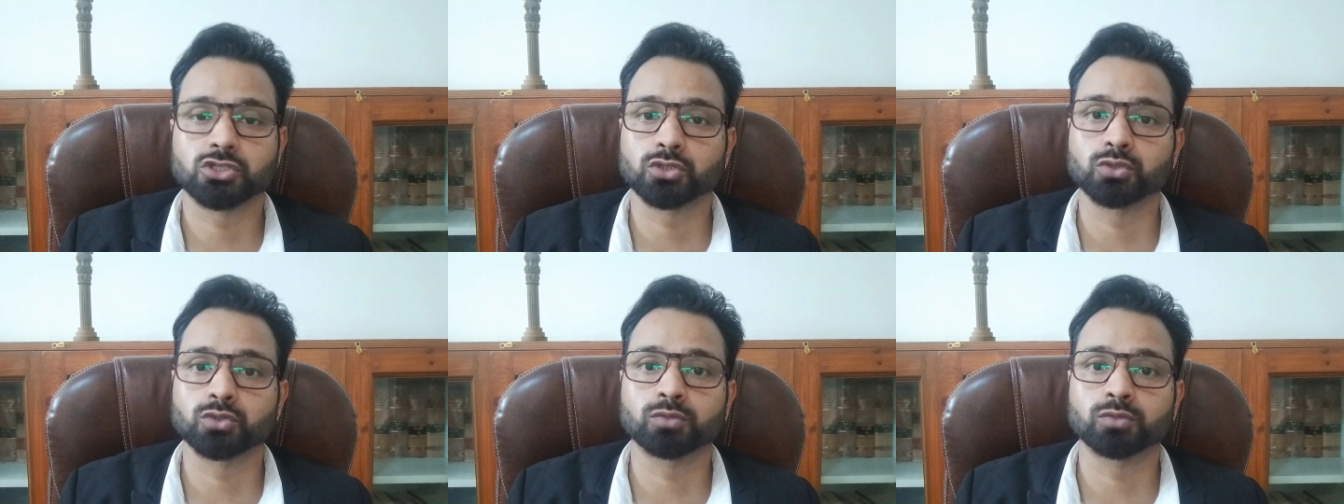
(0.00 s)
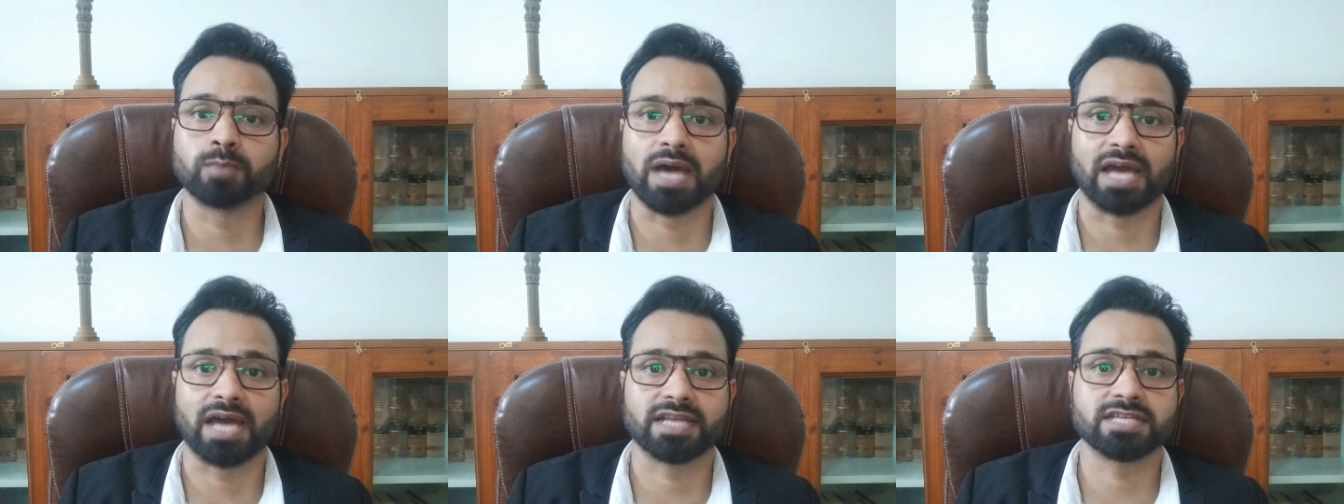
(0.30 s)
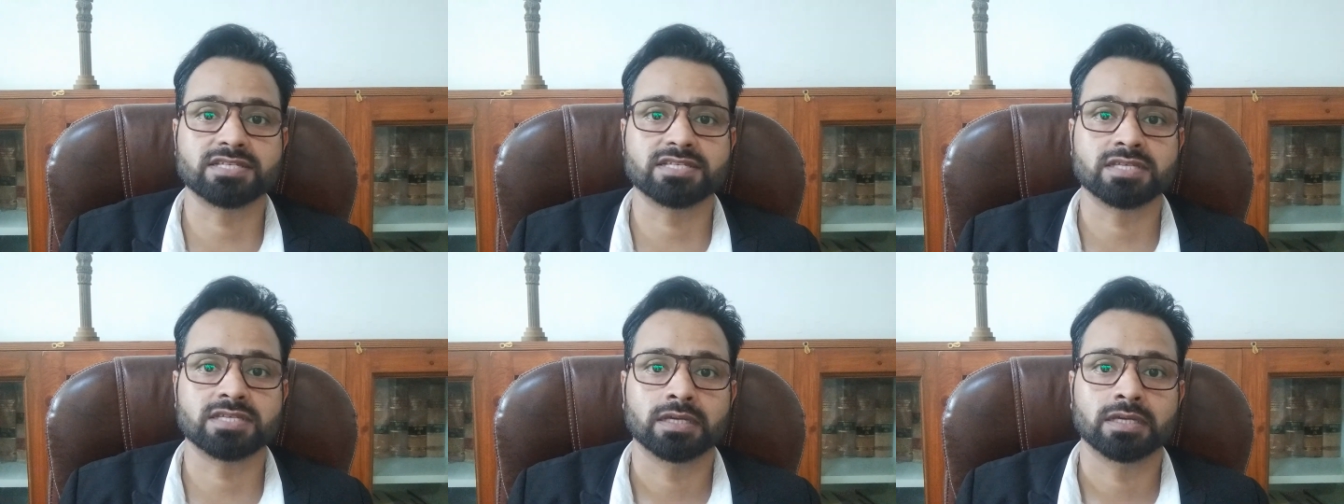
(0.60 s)
to
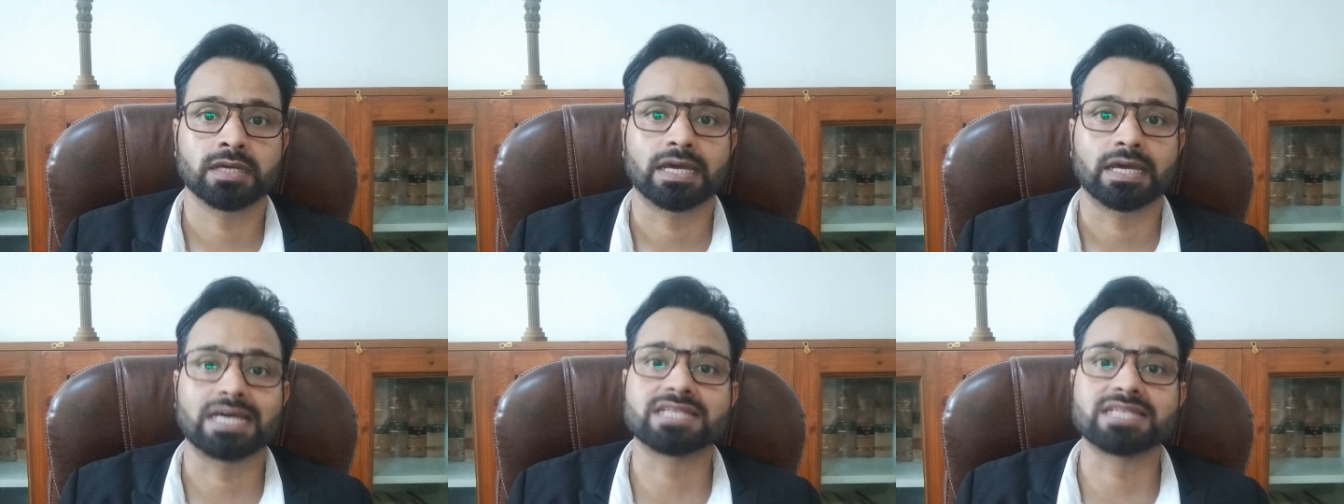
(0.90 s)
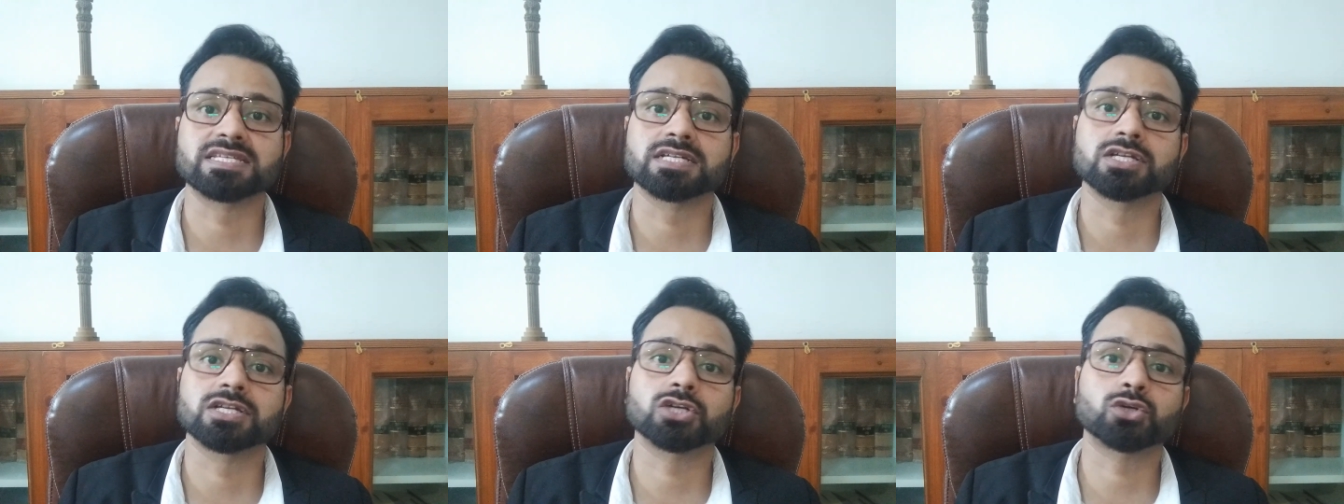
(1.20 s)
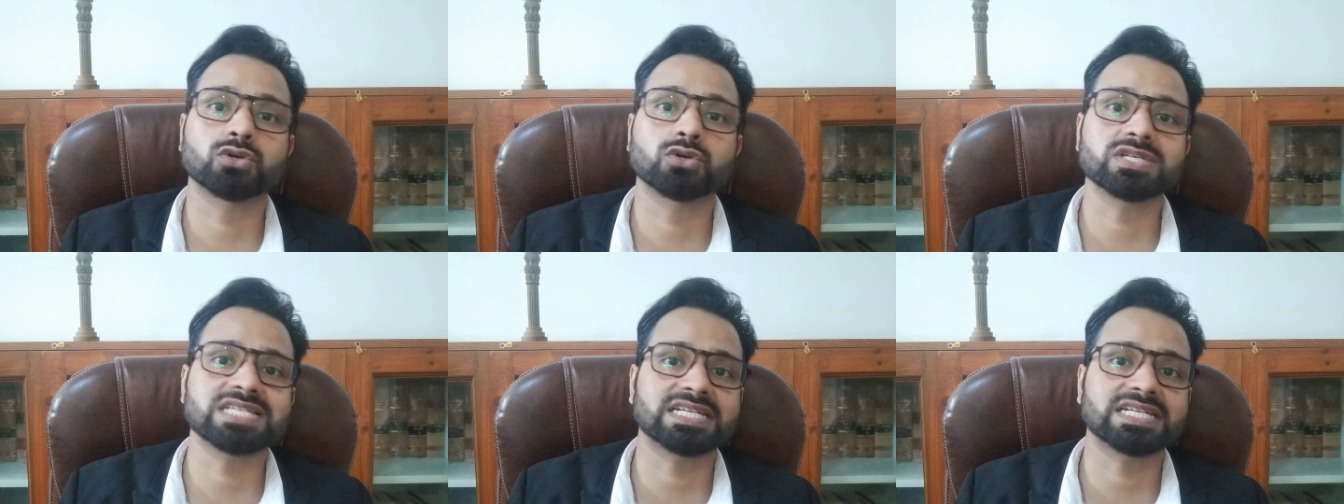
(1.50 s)
marriage is a
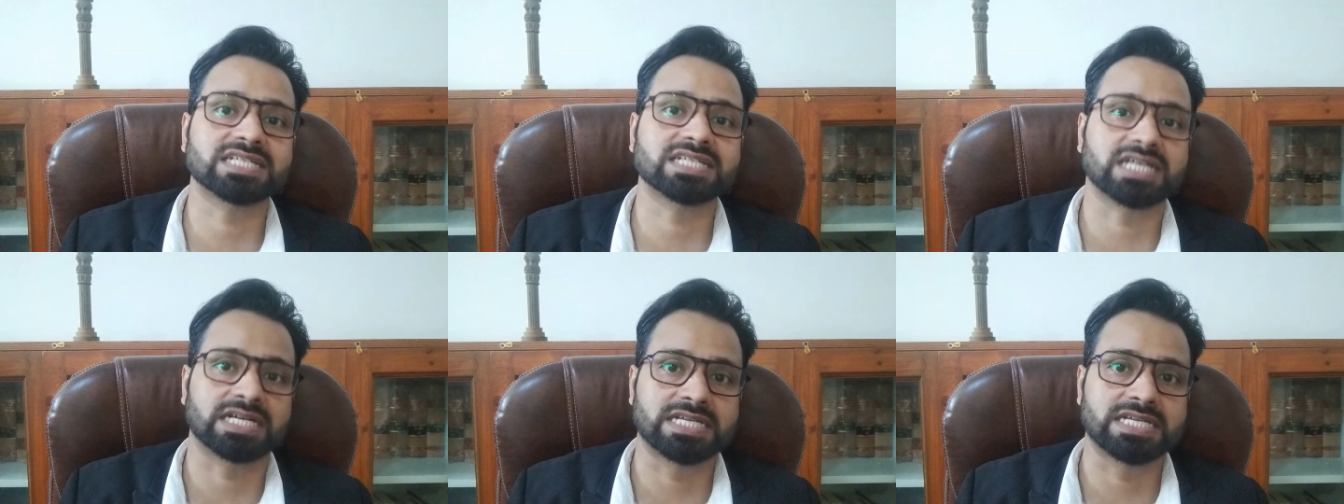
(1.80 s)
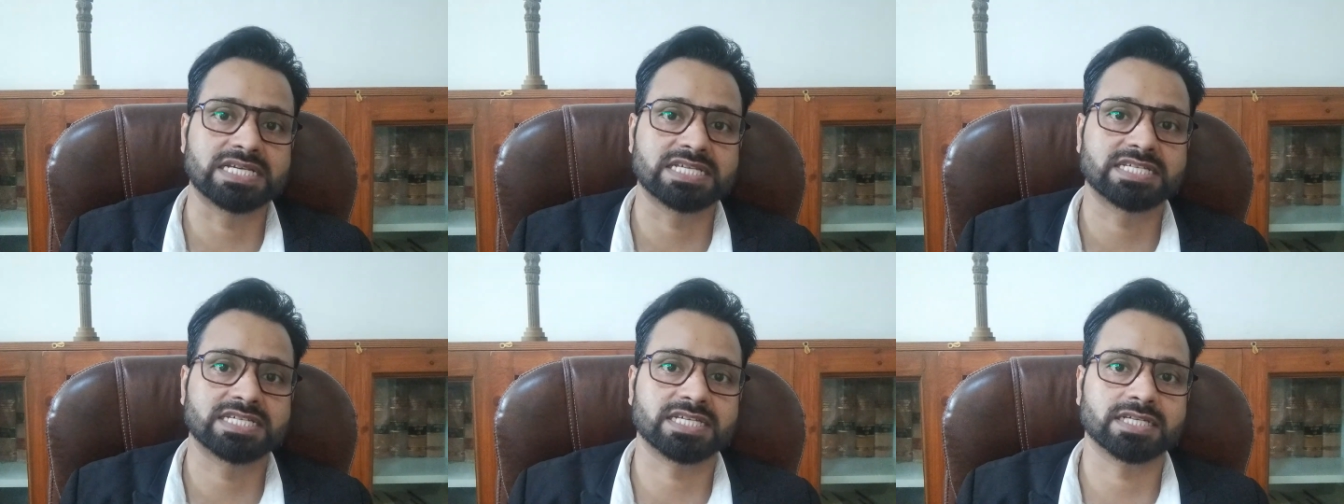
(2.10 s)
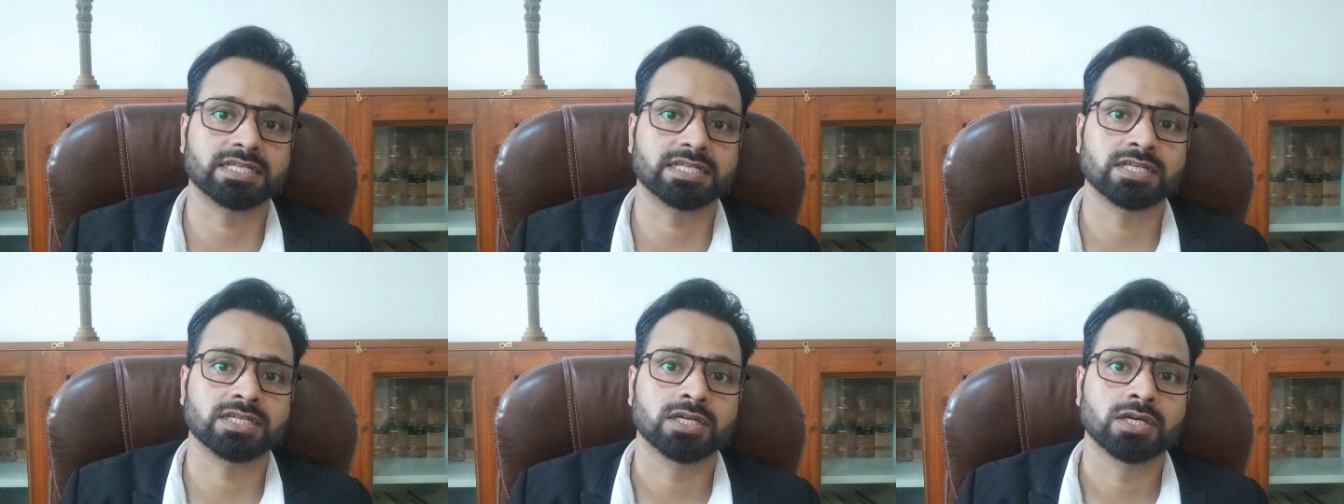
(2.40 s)
requisite
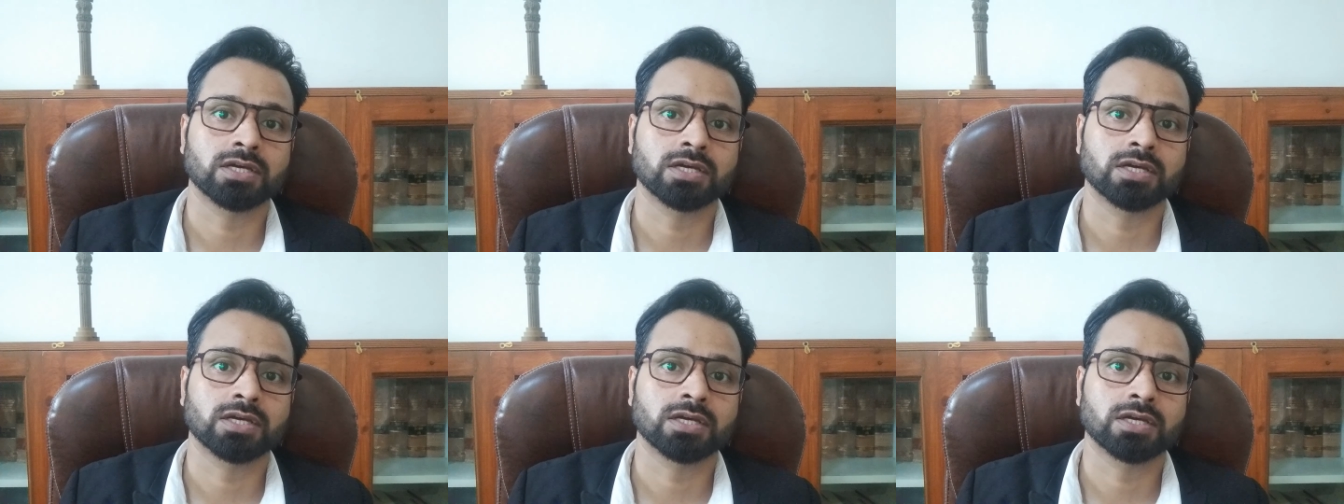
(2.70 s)
condition